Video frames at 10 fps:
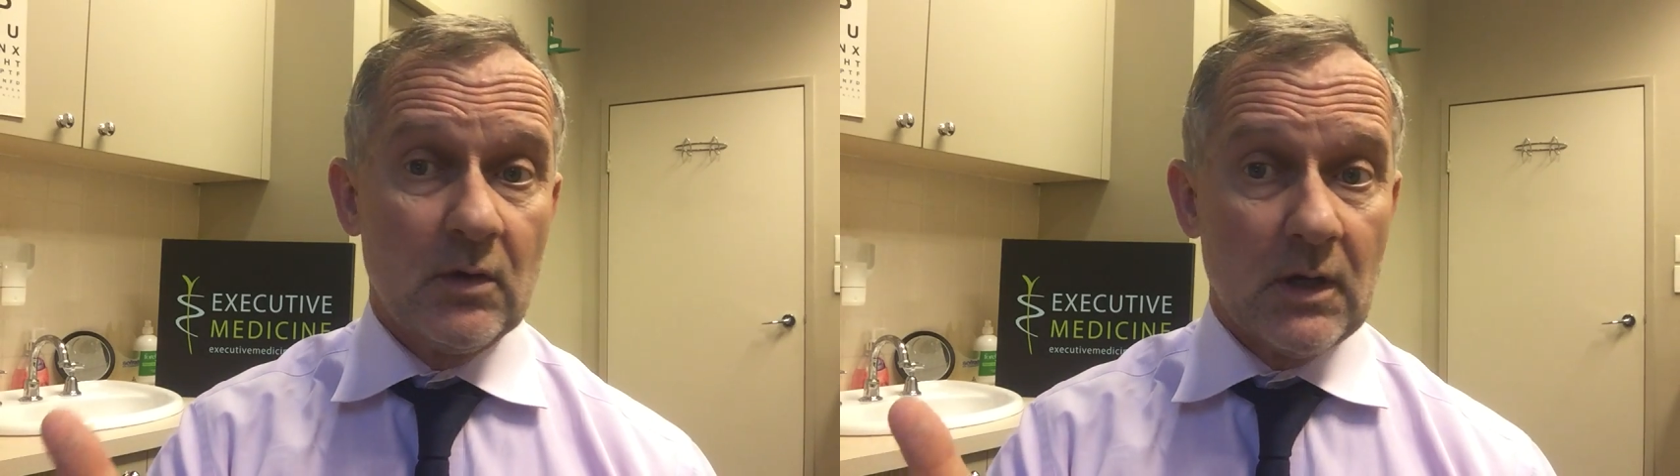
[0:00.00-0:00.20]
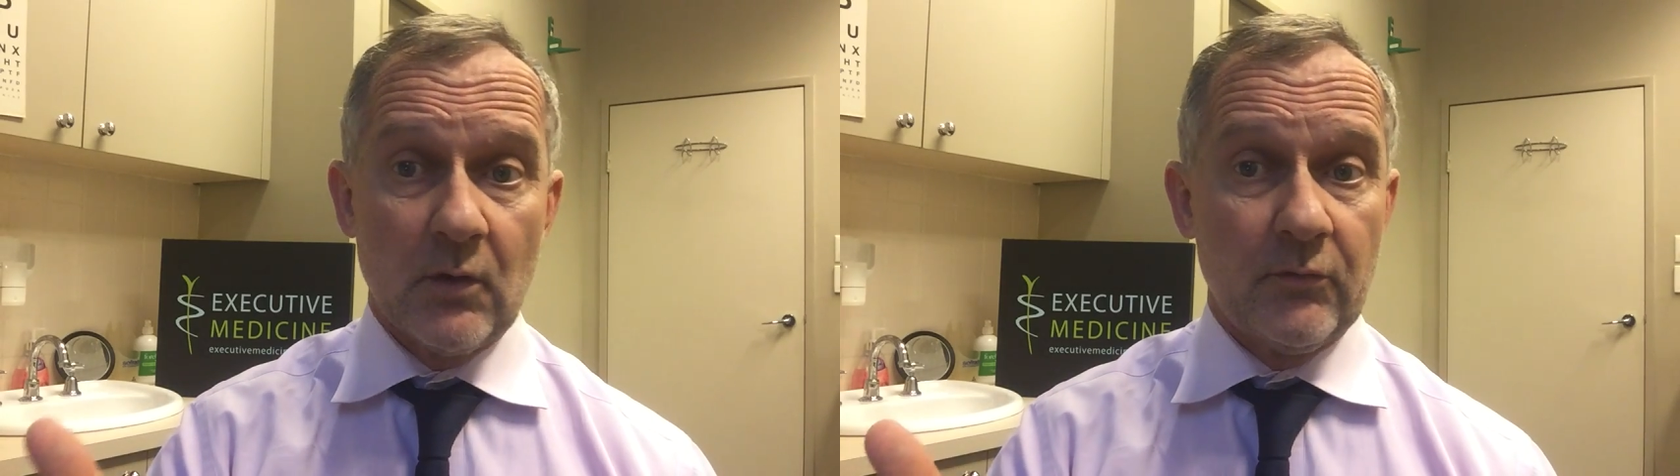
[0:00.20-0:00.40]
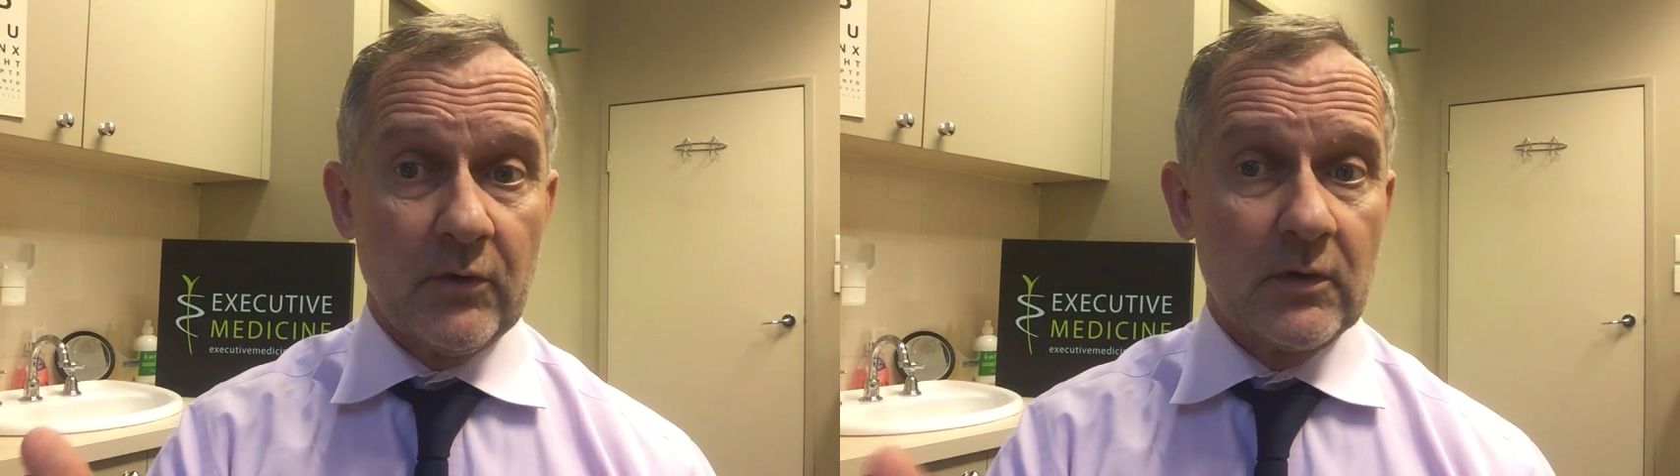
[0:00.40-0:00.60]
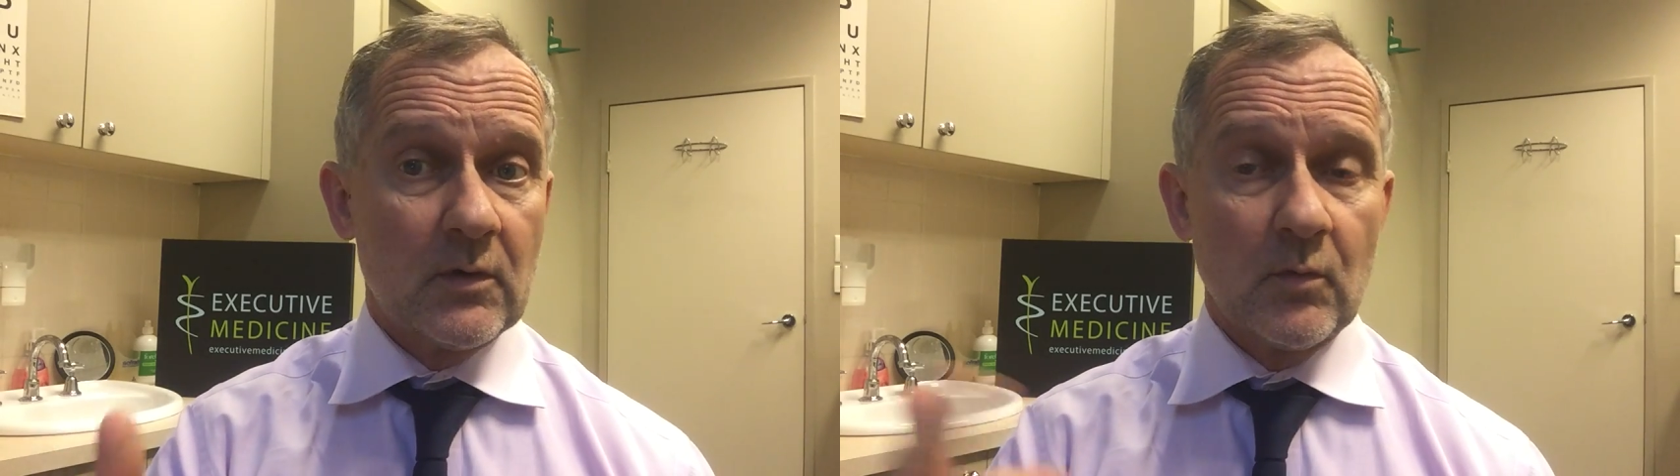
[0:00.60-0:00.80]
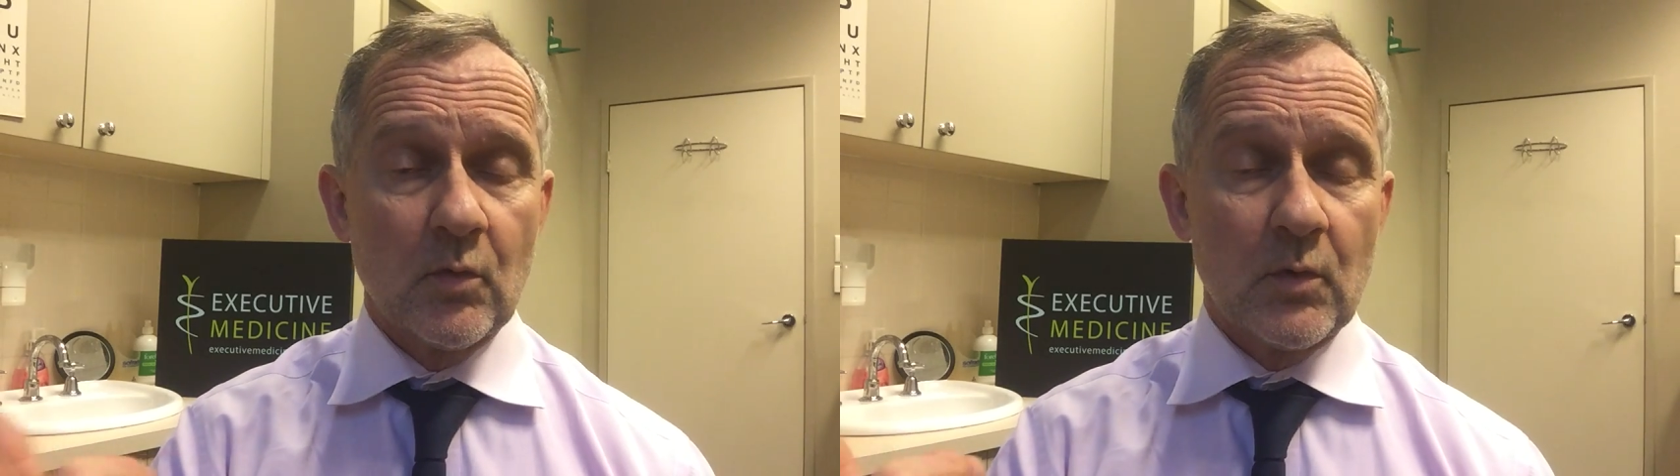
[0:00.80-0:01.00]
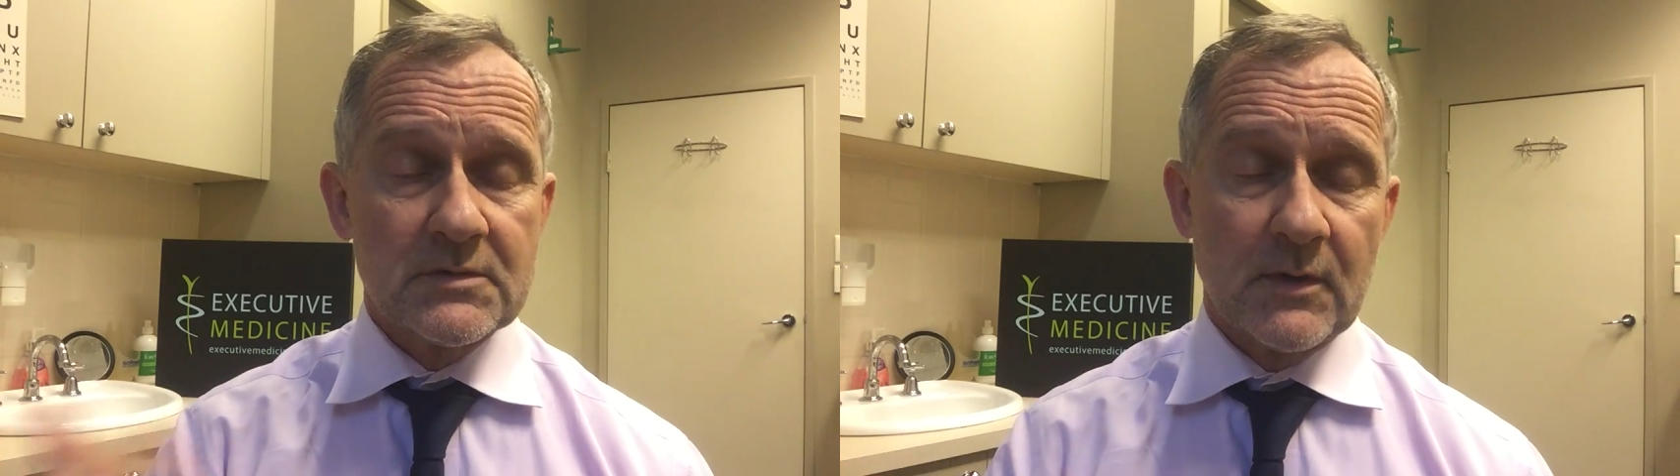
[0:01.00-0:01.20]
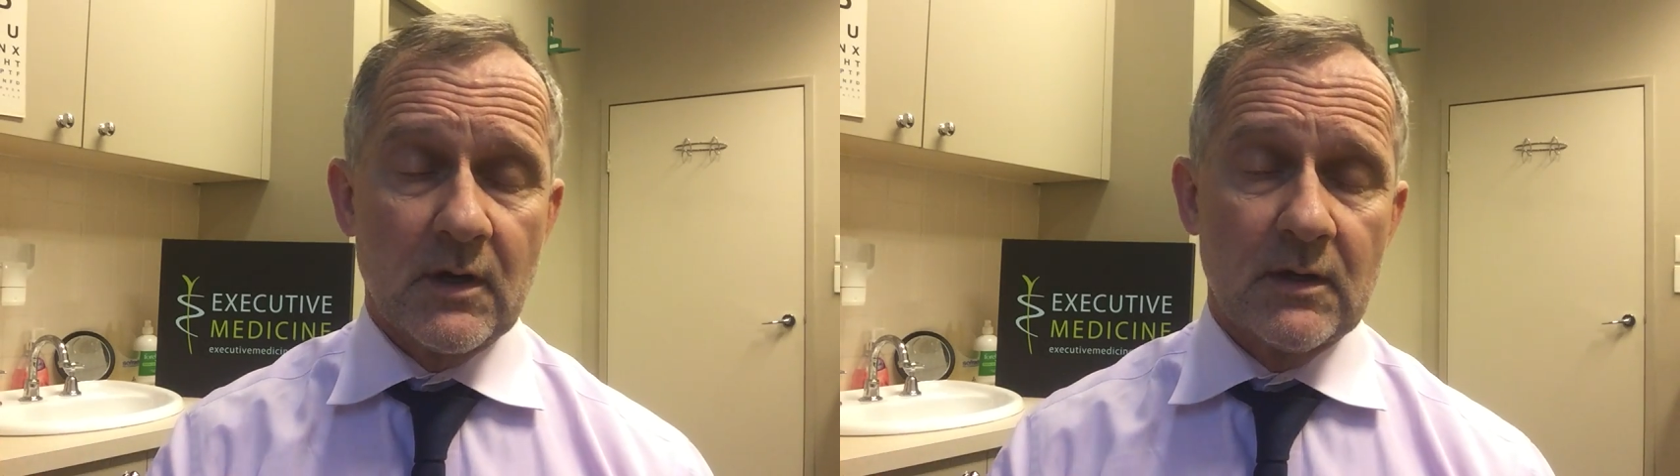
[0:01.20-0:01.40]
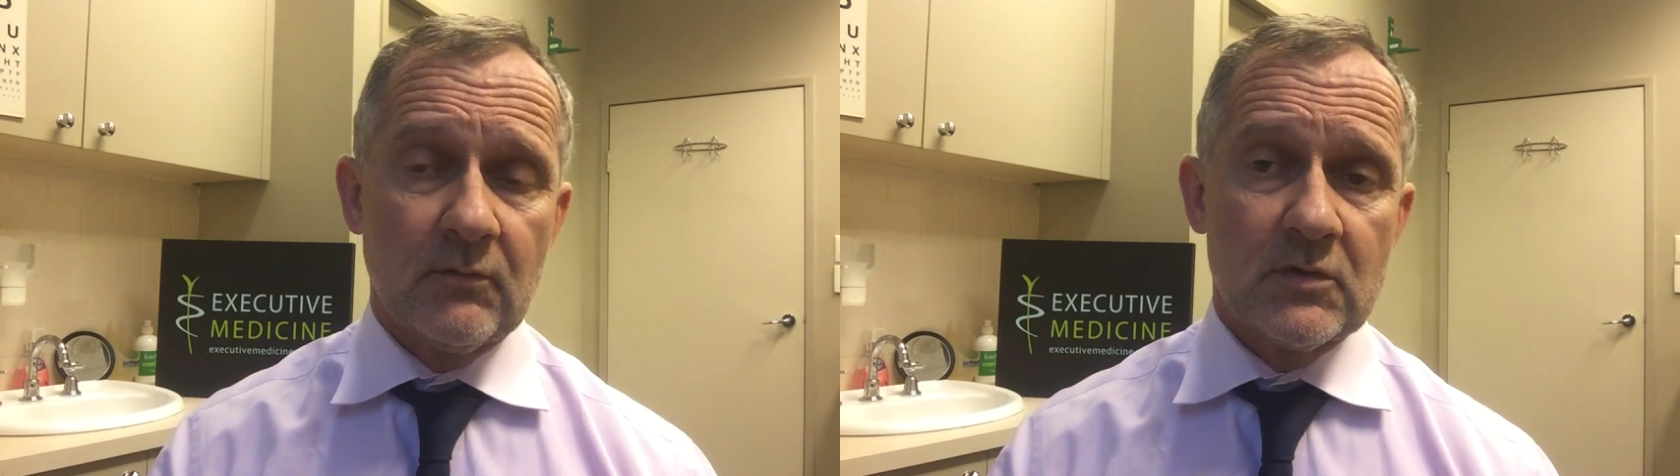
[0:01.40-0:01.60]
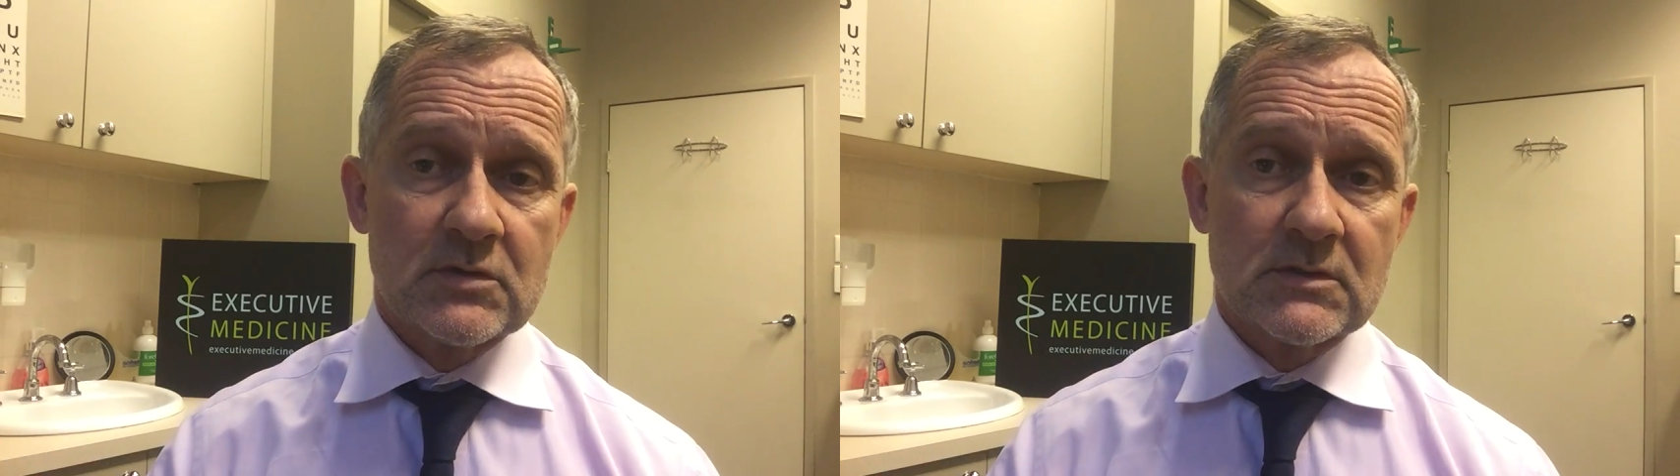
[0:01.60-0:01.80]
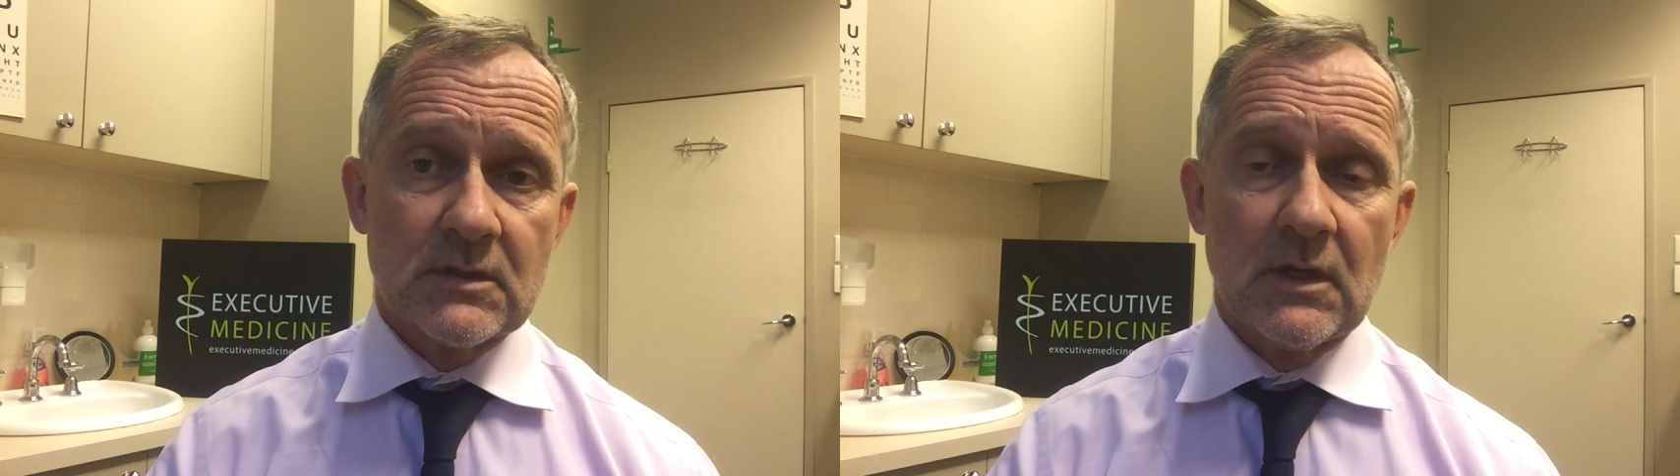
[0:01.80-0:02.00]
A lower ferritin will always be iron
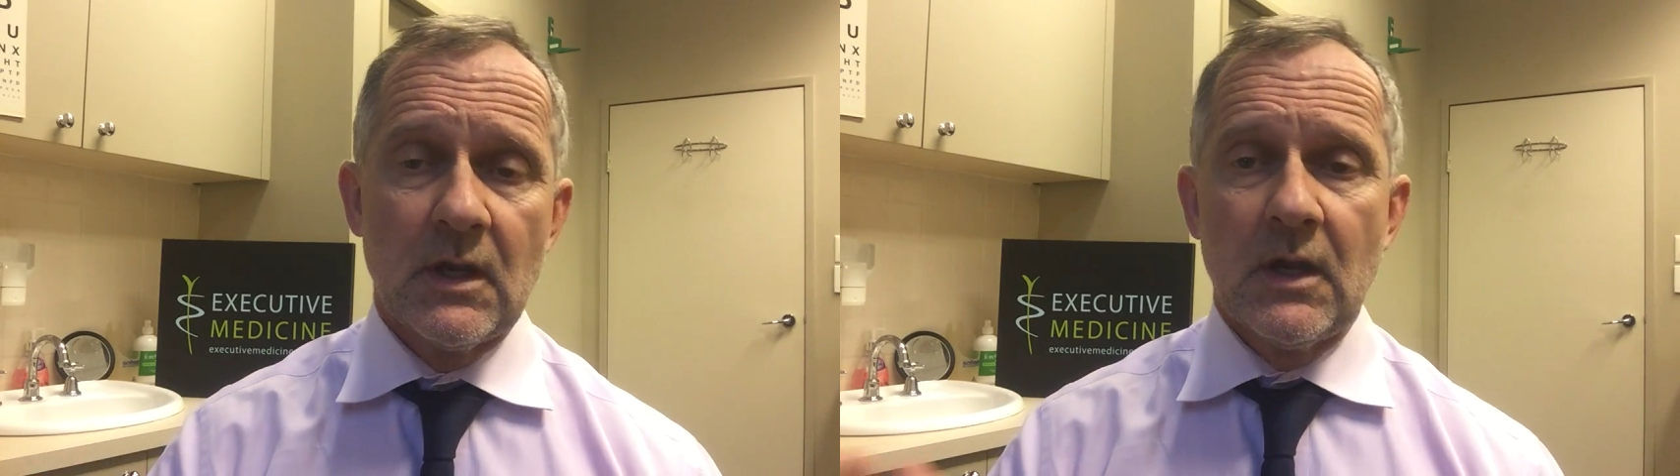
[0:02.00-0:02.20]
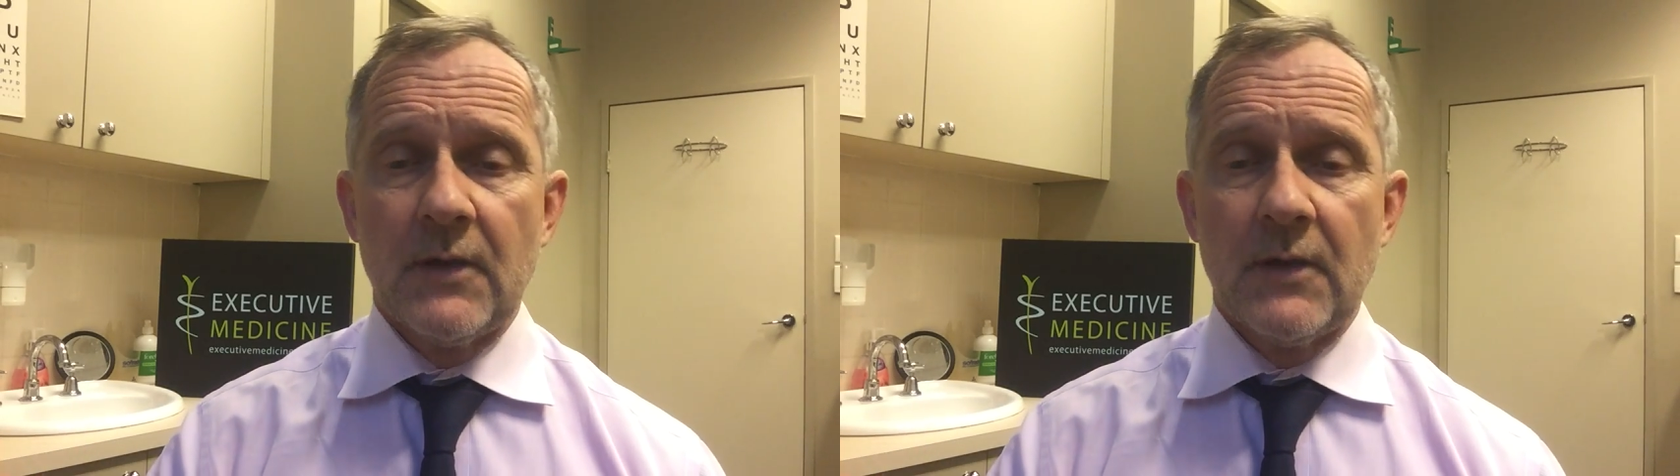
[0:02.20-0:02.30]
deficiency.